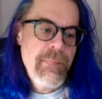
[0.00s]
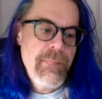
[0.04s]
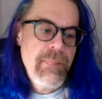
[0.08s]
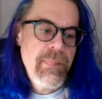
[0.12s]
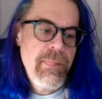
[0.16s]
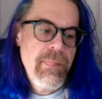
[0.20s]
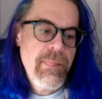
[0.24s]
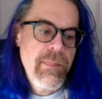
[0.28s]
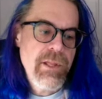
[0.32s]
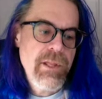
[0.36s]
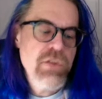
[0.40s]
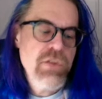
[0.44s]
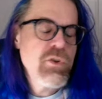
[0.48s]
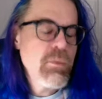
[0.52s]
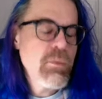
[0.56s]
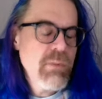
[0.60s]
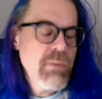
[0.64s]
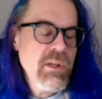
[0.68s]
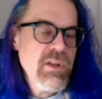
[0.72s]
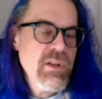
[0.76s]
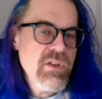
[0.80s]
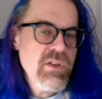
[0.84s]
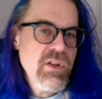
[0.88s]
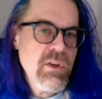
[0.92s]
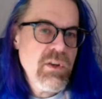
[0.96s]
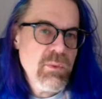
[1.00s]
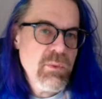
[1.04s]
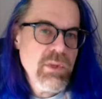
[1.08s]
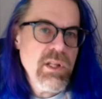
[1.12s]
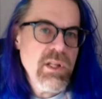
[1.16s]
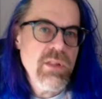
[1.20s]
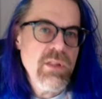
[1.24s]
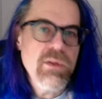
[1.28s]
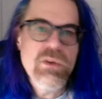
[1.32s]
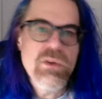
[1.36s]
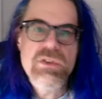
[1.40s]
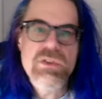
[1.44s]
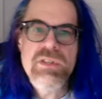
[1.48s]
They should be easy to read.
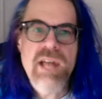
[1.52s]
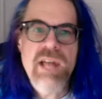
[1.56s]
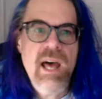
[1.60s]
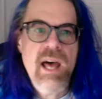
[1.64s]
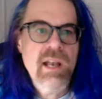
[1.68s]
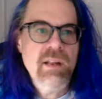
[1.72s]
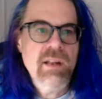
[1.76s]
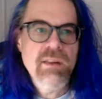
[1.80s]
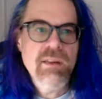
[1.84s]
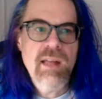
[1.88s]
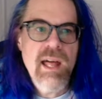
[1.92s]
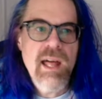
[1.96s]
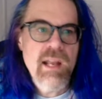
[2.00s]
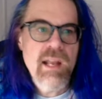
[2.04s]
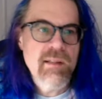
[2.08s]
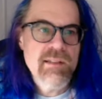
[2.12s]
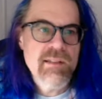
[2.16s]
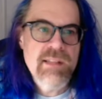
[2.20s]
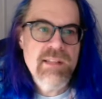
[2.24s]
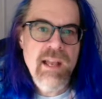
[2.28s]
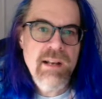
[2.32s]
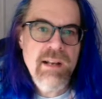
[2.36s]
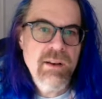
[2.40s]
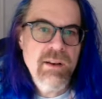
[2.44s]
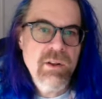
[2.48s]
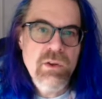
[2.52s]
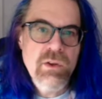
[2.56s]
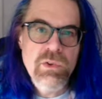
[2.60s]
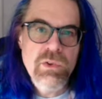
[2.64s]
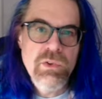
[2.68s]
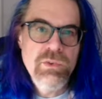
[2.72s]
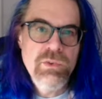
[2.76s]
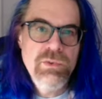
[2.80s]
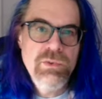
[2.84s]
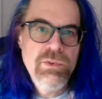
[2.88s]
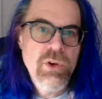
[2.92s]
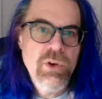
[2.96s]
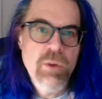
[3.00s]
There's not a lot of technical
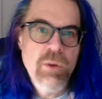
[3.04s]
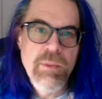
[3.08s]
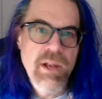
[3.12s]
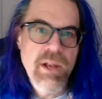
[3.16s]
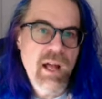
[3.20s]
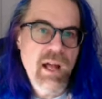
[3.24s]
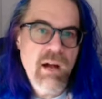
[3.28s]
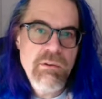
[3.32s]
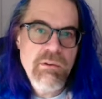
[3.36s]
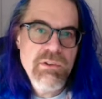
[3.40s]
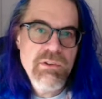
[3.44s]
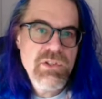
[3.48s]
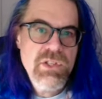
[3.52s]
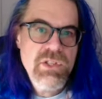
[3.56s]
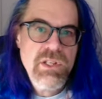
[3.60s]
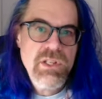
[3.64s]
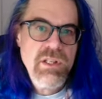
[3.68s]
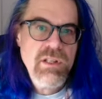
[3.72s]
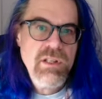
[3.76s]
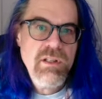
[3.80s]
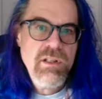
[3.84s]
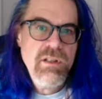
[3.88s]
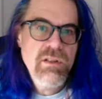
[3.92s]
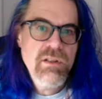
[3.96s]
terminology.